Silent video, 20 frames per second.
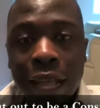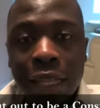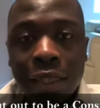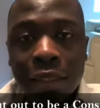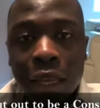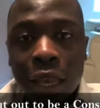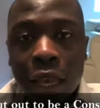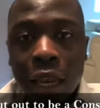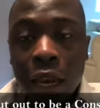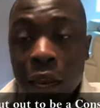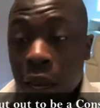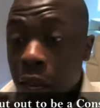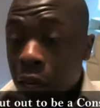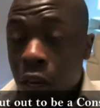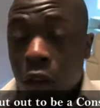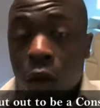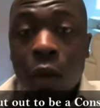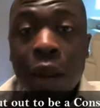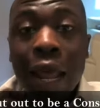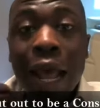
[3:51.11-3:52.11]
and
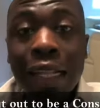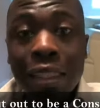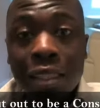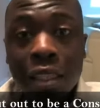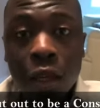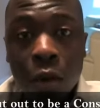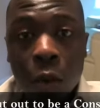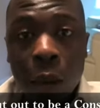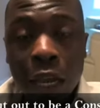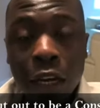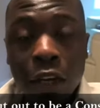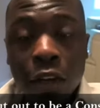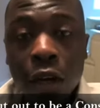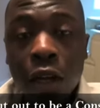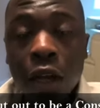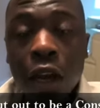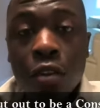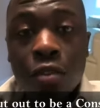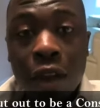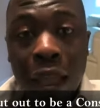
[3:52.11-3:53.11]
answer the
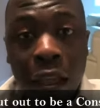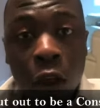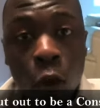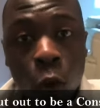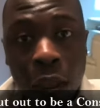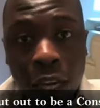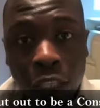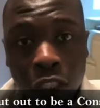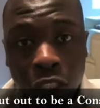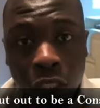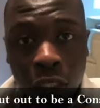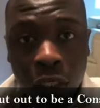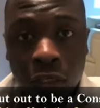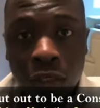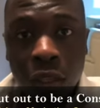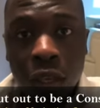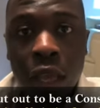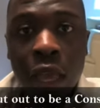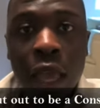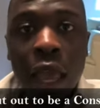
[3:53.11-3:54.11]
correct
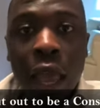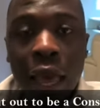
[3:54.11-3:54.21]
questions,